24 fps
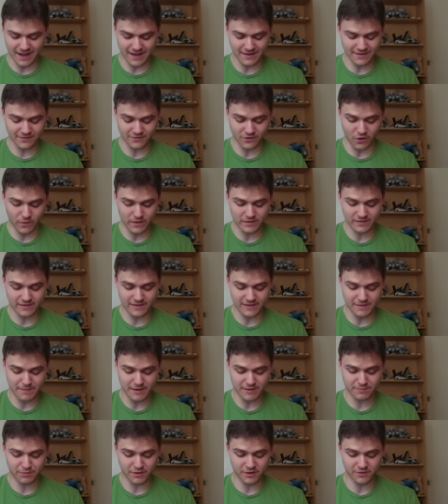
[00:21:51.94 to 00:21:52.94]
always see the
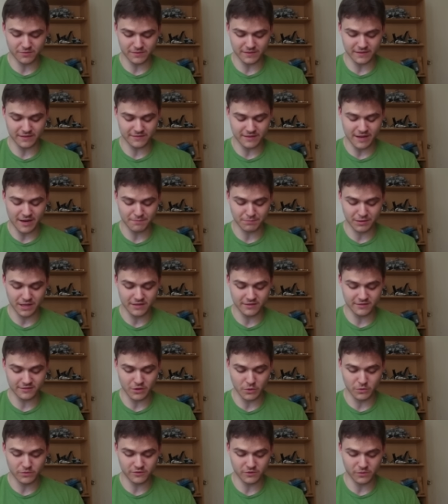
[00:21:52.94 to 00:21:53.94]
best players with this deck play
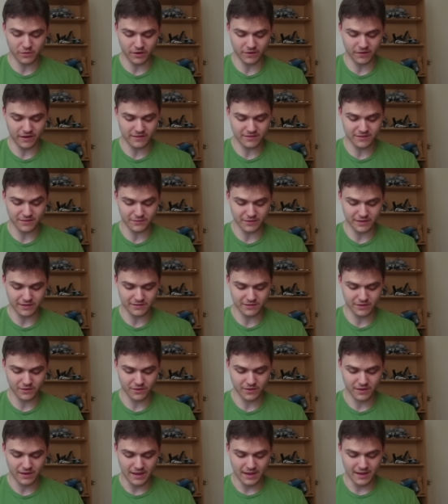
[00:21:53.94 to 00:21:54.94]
so aggressively.
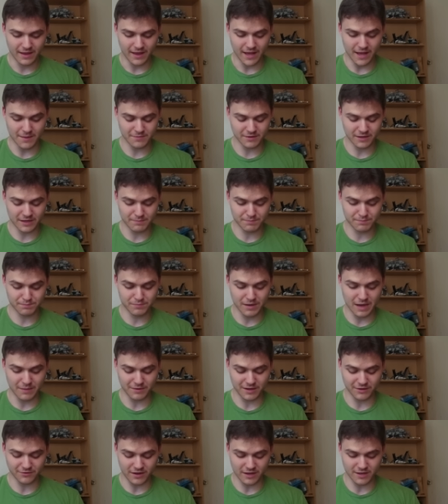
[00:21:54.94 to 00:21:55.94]
So I'm
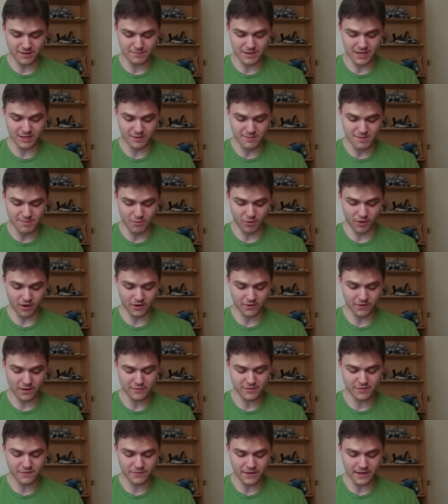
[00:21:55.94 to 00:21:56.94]
gonna try to be a little bit more
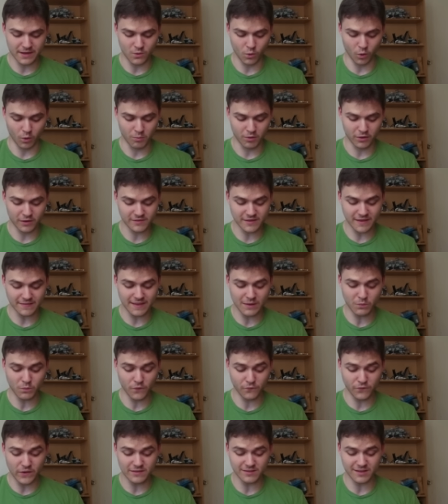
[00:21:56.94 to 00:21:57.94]
aggressive than normal because I think
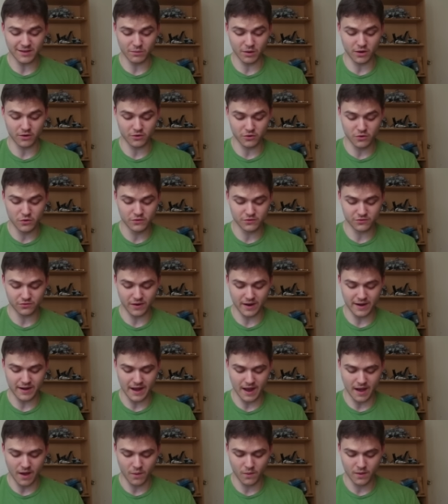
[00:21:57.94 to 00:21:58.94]
we're facing recruits right
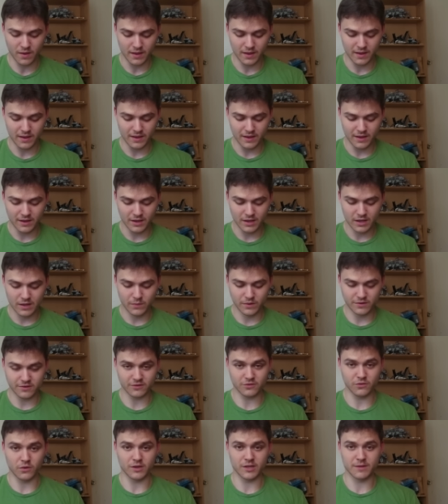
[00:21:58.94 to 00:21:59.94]
now, which
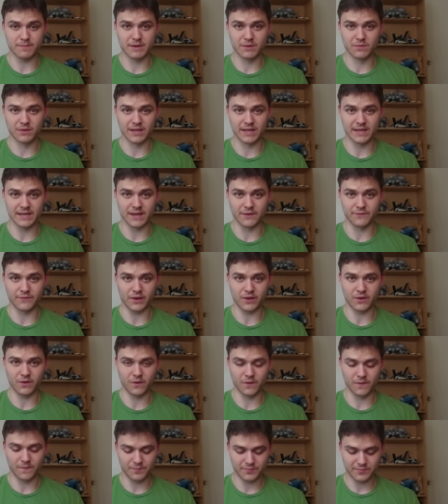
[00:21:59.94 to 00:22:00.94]
is going to be really
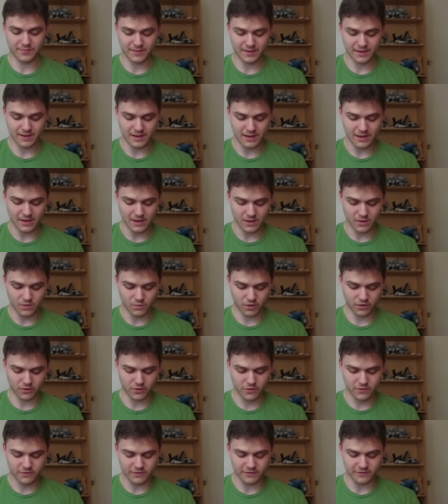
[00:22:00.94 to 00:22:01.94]
difficult.
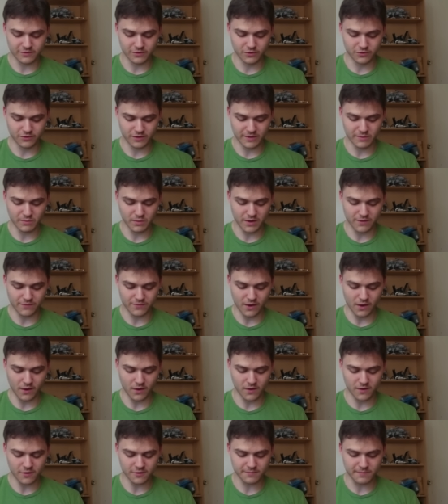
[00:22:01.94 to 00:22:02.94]
Recruits is usually one of the
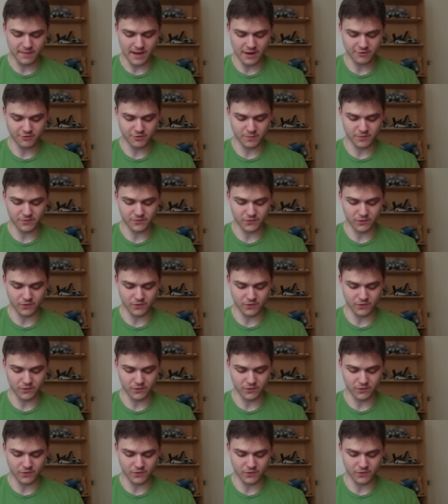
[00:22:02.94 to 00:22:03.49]
hardest matchups for